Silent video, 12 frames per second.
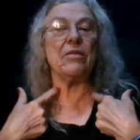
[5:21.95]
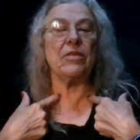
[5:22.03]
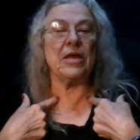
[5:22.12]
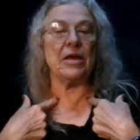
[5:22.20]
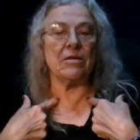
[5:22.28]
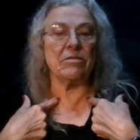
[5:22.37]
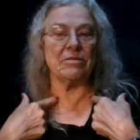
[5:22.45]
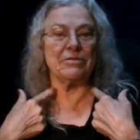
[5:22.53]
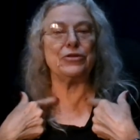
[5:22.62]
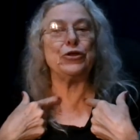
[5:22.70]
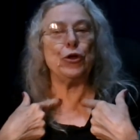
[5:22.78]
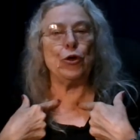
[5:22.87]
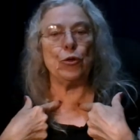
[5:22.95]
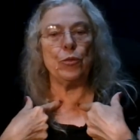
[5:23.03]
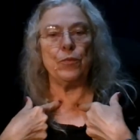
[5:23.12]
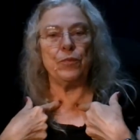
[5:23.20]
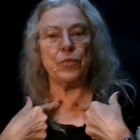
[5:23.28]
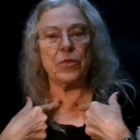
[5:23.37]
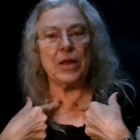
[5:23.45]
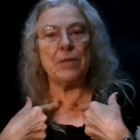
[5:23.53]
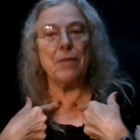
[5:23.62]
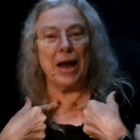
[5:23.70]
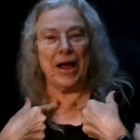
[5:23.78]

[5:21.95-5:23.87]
the tube in